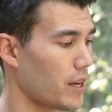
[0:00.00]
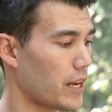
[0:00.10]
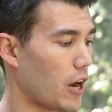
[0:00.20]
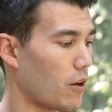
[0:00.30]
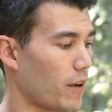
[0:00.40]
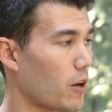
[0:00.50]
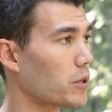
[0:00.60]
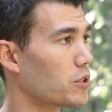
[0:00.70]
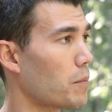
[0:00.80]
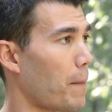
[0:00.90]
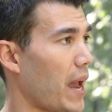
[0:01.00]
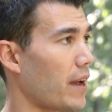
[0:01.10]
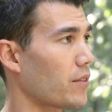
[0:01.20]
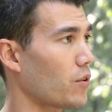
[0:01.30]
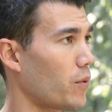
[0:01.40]
Now, if I were to
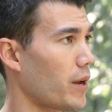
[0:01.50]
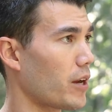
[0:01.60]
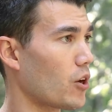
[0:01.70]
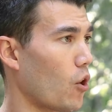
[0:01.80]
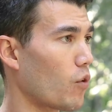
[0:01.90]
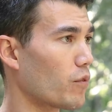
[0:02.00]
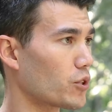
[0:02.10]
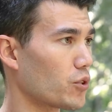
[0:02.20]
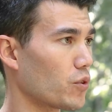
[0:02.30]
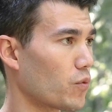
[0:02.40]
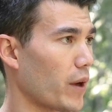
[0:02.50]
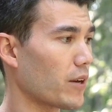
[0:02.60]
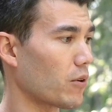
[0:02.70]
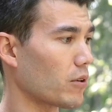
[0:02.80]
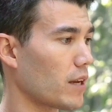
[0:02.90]
pan the rig over to the
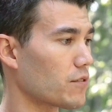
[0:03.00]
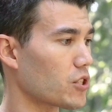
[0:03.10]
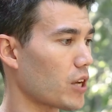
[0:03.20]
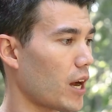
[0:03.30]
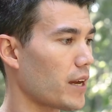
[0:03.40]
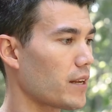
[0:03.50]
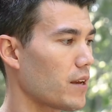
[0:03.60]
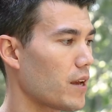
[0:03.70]
right or left side,